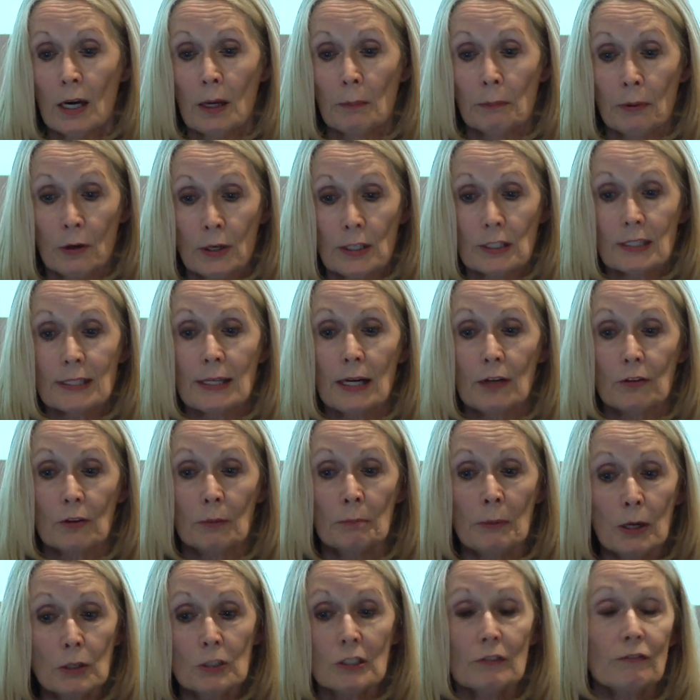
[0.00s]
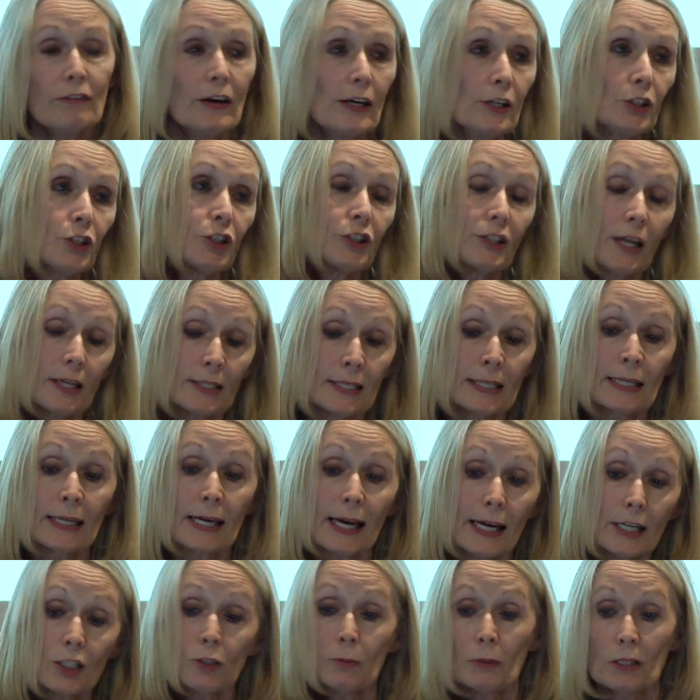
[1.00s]
points out that motivation and
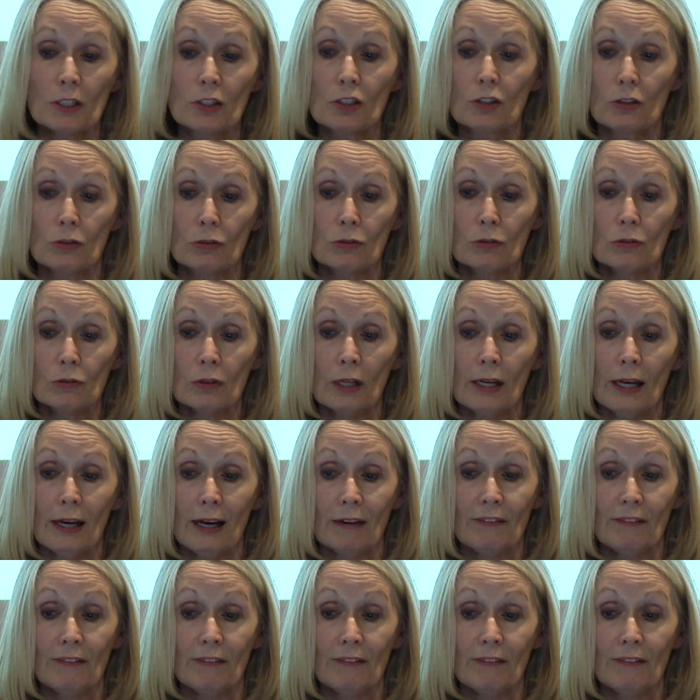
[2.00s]
engagement in school